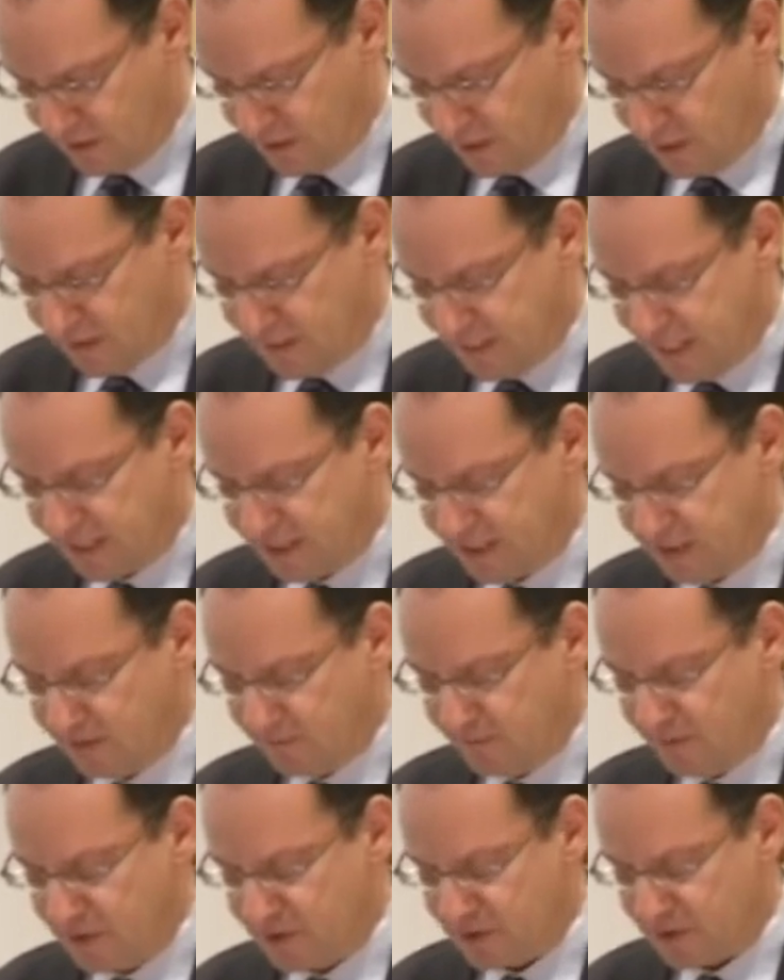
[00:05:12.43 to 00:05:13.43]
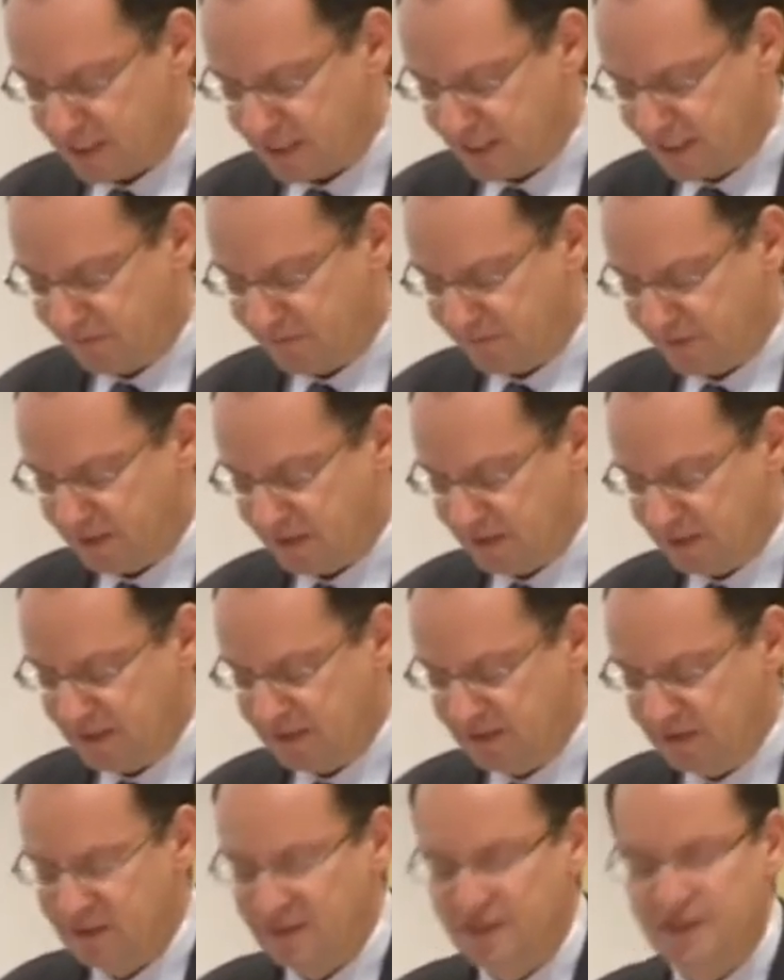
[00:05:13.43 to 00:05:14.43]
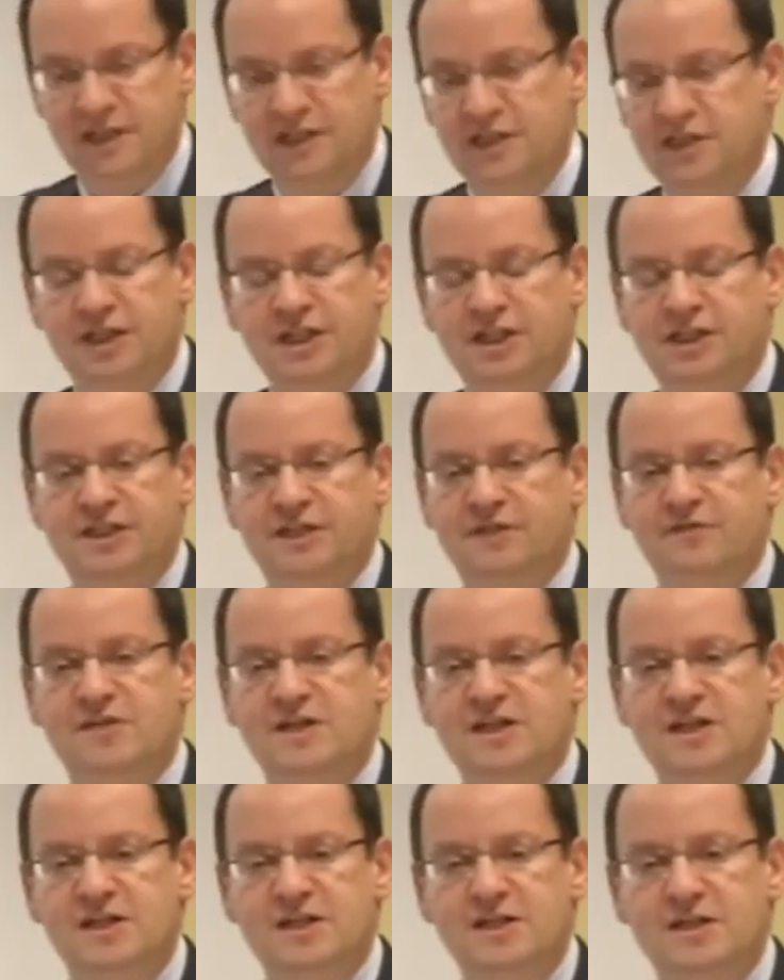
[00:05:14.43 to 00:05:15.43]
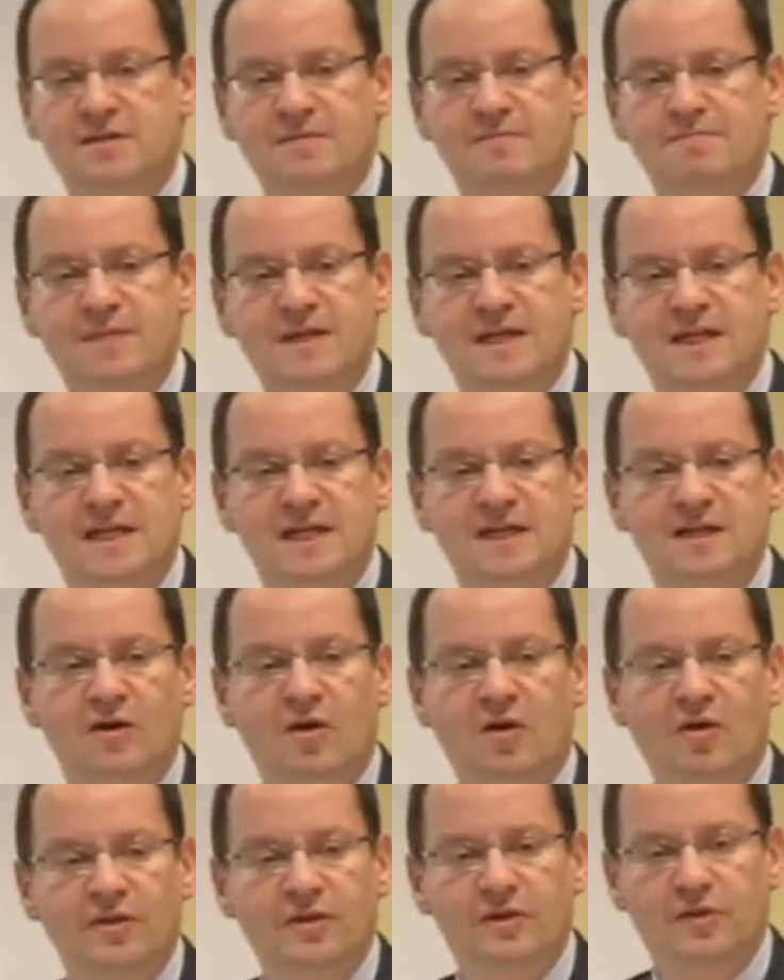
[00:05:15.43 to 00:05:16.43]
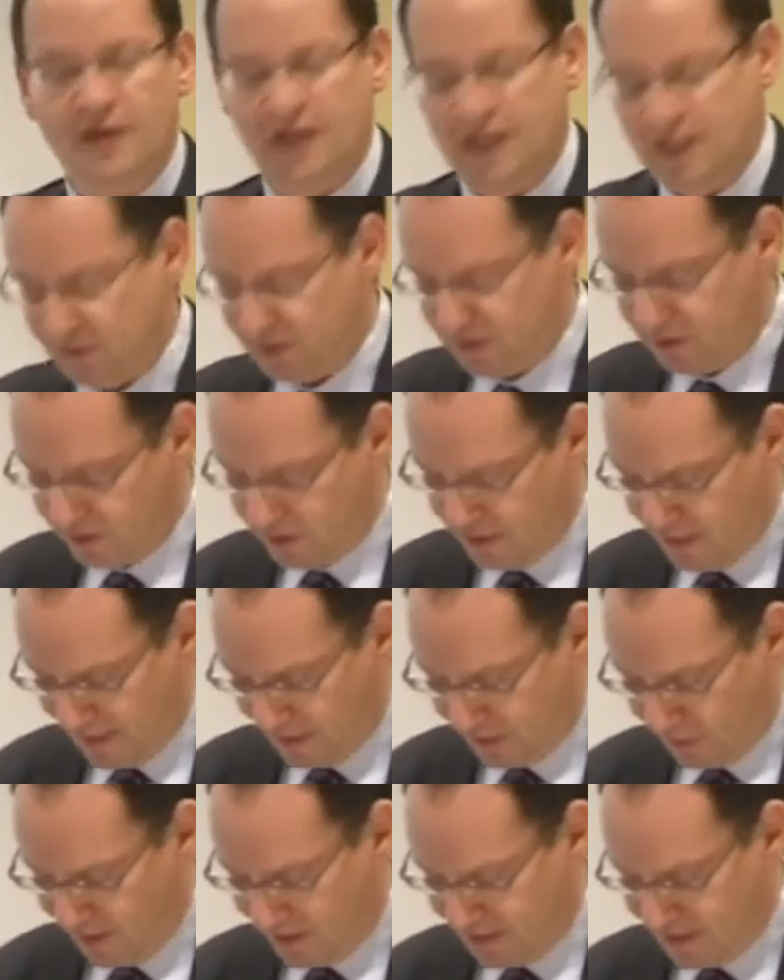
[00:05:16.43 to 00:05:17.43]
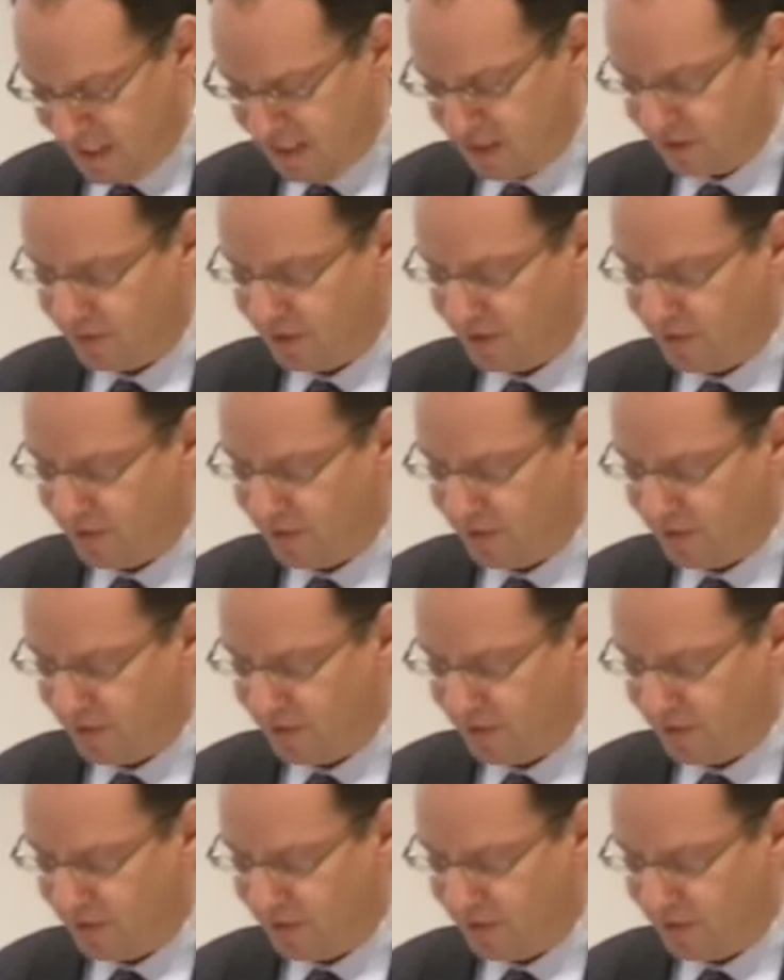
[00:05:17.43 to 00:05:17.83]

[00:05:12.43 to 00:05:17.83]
Second, and most significantly, the initiative didn't begin on the ground at Guantanamo.